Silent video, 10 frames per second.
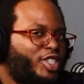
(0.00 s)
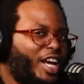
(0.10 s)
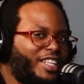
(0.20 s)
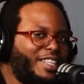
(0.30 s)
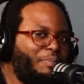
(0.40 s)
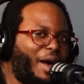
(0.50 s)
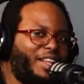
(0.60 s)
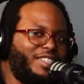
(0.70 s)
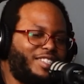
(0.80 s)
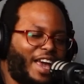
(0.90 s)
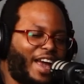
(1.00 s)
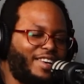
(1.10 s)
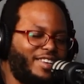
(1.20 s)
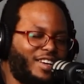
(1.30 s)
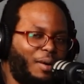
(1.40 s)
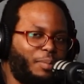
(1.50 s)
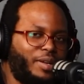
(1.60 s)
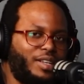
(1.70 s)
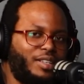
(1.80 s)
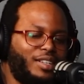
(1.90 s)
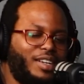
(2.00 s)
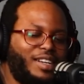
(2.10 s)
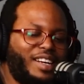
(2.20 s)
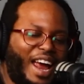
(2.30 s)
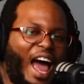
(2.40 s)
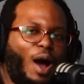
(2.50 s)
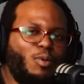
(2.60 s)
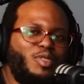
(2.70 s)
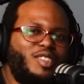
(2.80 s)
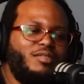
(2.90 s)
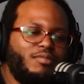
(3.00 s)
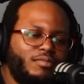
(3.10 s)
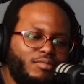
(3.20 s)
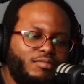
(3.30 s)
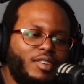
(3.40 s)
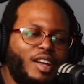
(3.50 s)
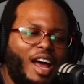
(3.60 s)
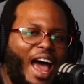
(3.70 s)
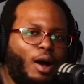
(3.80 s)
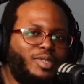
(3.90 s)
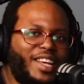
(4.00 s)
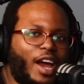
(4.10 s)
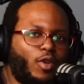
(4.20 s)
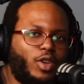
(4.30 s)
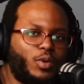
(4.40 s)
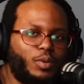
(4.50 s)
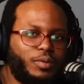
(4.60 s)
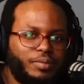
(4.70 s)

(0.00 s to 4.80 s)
Jelly Belly Candy Company? How how dare you?